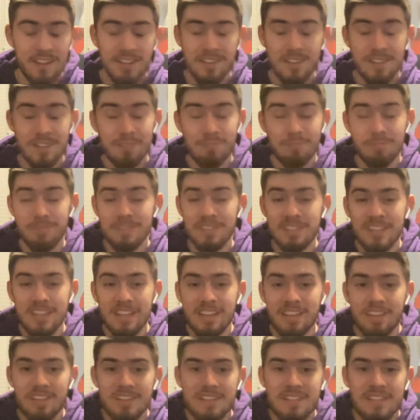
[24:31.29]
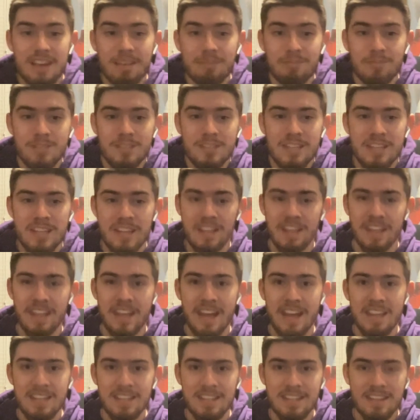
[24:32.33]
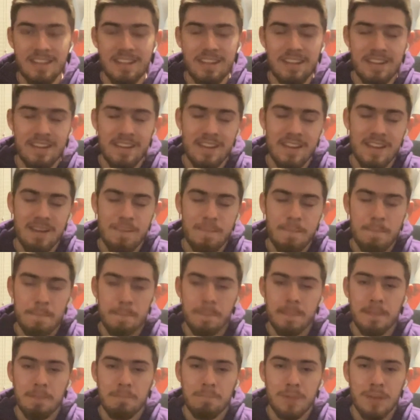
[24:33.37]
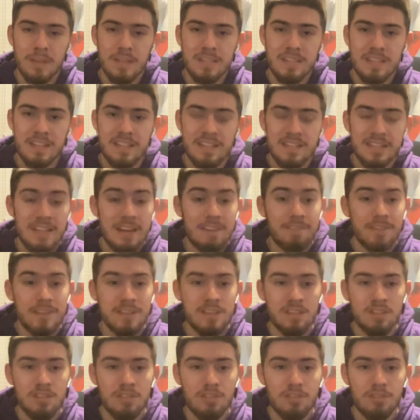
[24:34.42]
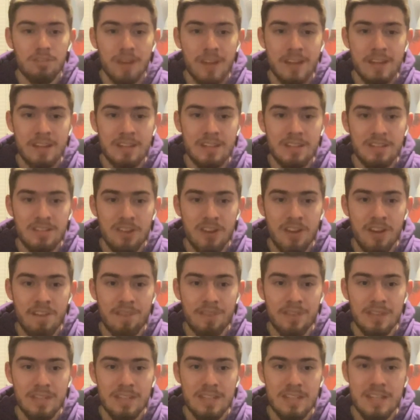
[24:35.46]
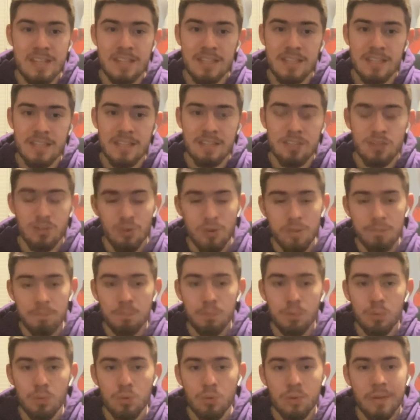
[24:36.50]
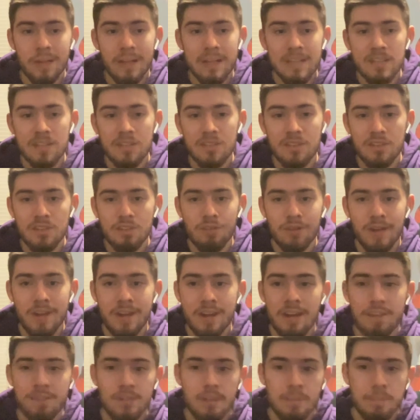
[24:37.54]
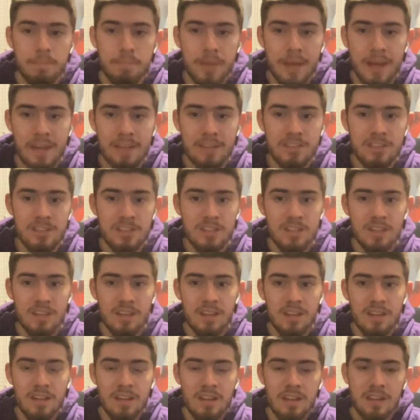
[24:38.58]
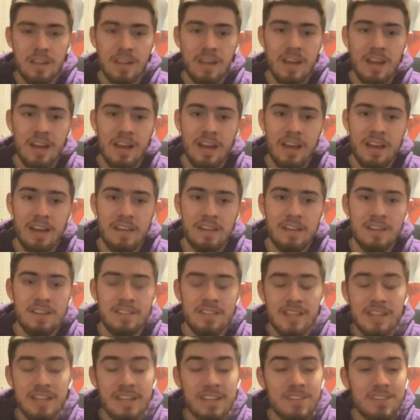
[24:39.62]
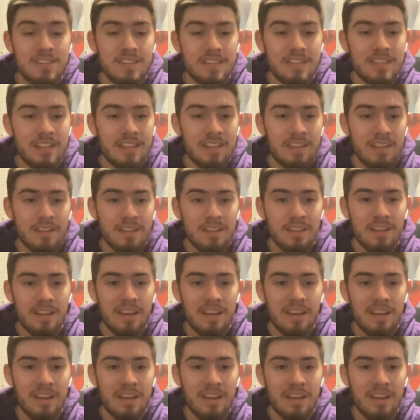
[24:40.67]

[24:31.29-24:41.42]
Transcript: It's ridiculous that we're seeing that. But Steph has looked great to start off the season. Jordan Poole has looked great off the bench. There's an interesting